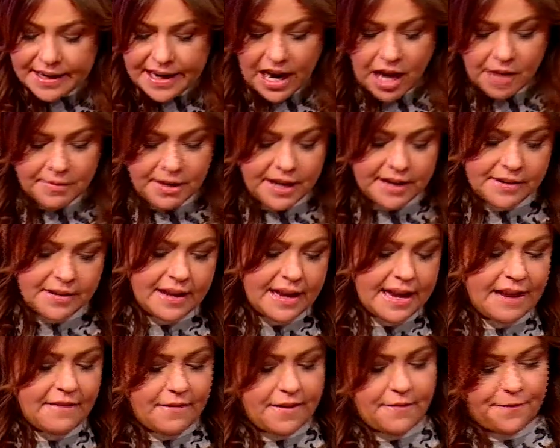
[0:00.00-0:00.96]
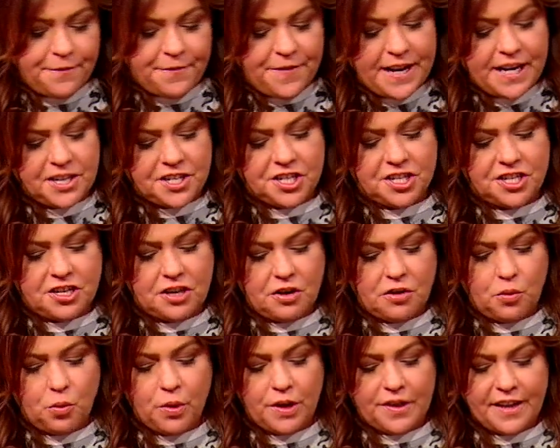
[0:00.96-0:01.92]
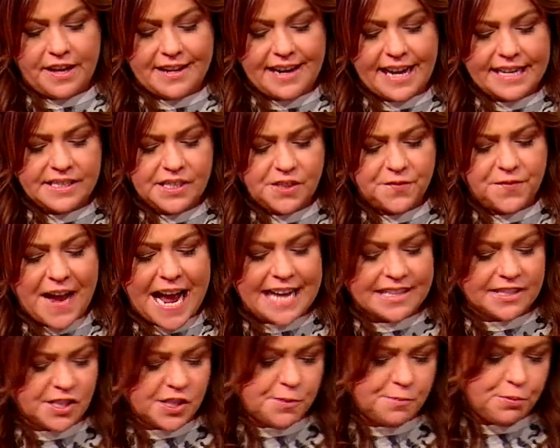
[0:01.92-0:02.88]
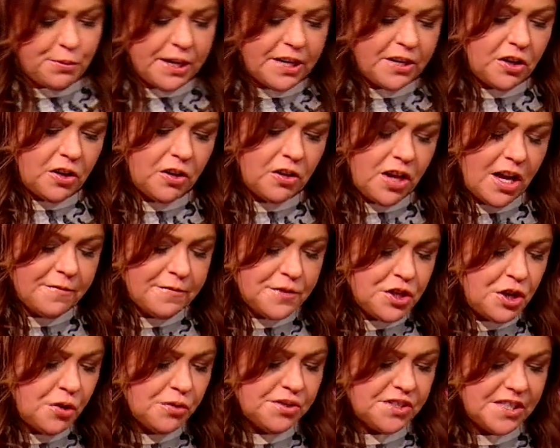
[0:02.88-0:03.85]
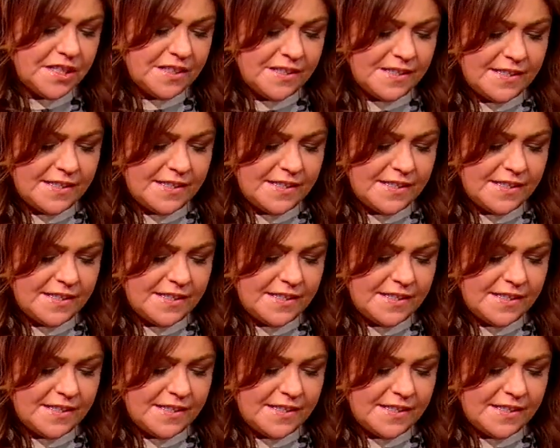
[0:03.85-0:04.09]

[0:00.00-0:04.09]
Now I'm gonna finish with a nice fat sprinkle of toasted